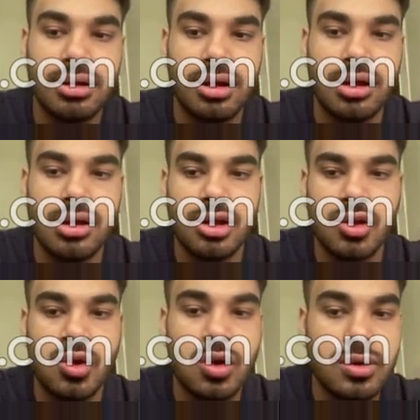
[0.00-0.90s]

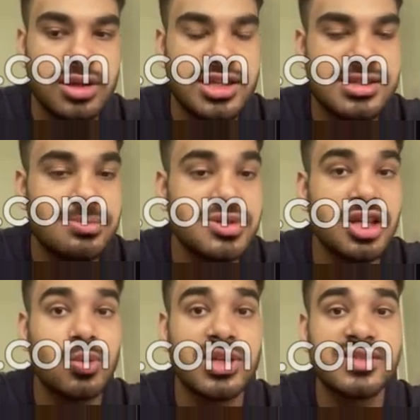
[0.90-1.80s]
the
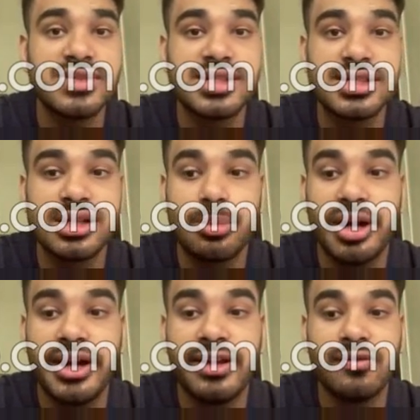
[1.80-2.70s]
subsequence which is
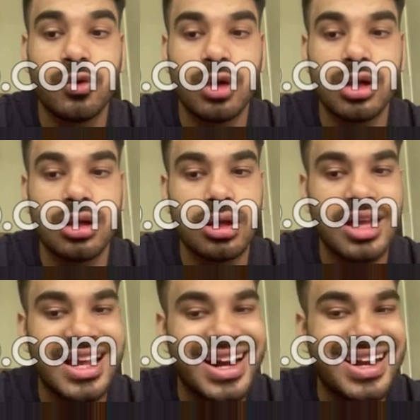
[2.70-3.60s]
repeating for
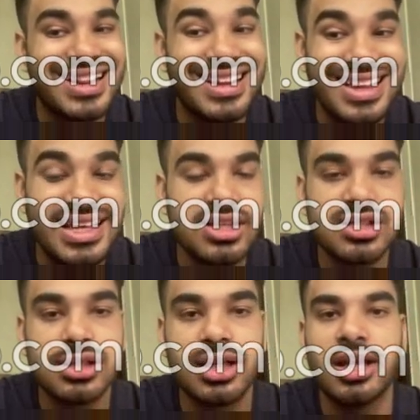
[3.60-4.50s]
at
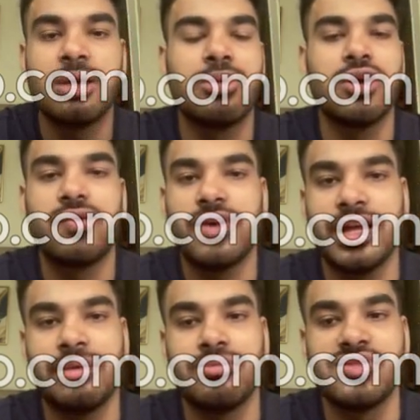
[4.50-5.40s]
least k number of
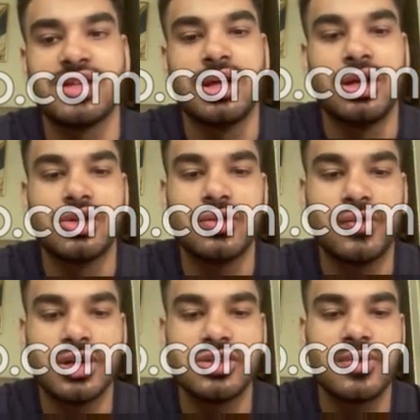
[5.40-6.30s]
times. So
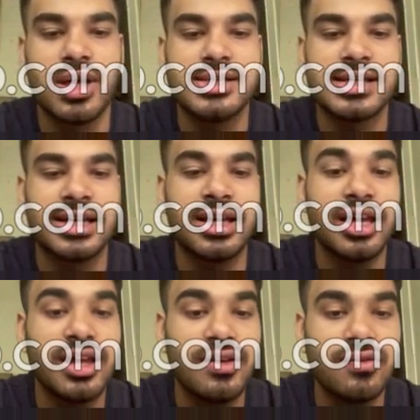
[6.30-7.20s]
first we are checking
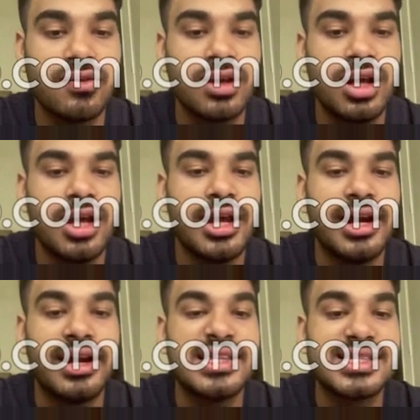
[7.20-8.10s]
if
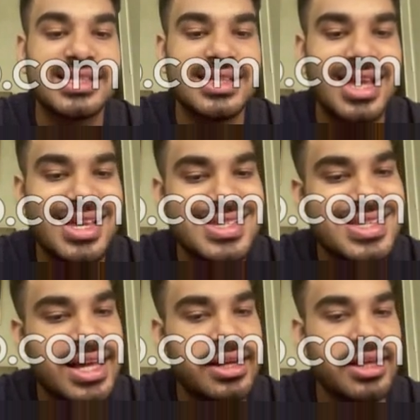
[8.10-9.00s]
it is less
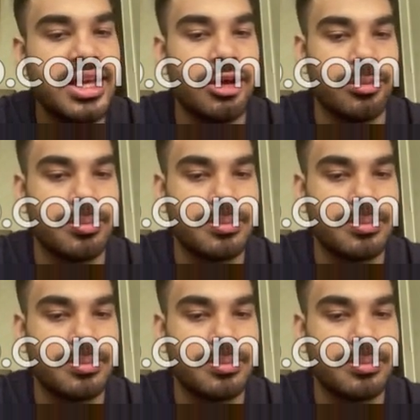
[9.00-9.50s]
than k.